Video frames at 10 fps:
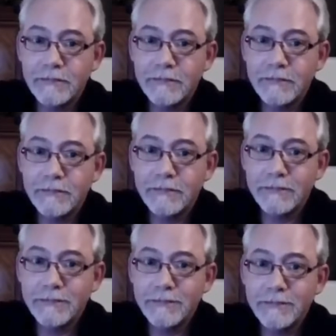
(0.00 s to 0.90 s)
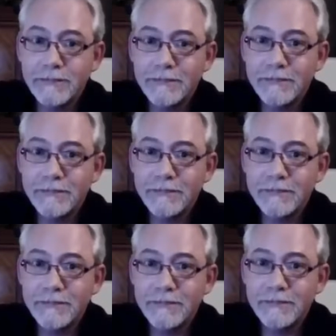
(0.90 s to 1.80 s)

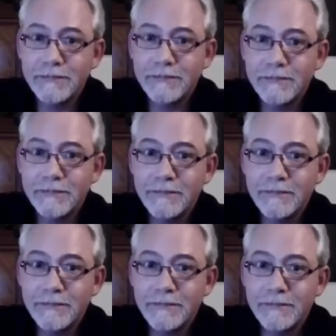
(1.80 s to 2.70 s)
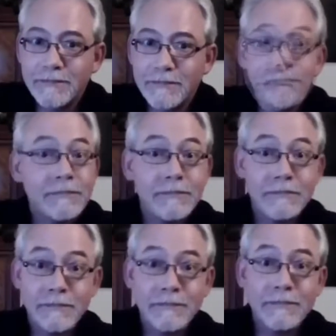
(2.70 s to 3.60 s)

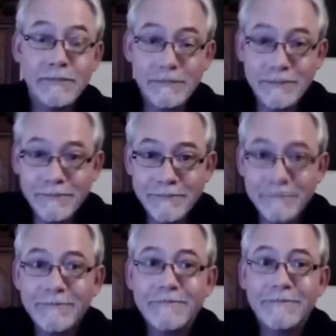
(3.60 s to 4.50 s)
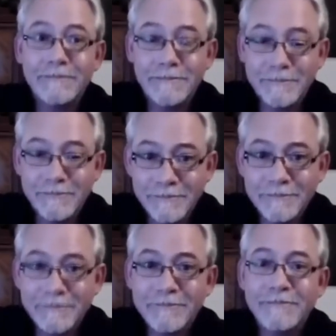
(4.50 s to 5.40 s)

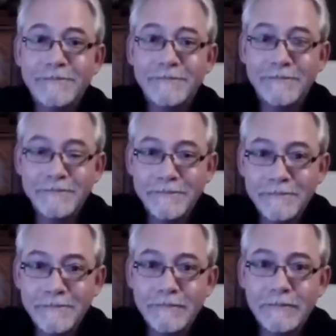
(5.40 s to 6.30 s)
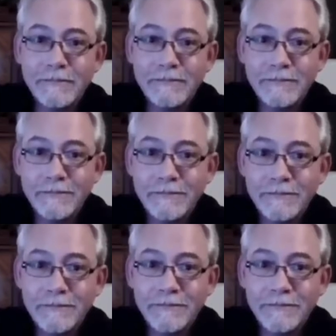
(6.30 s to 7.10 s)
No words are spoken by the person on screen.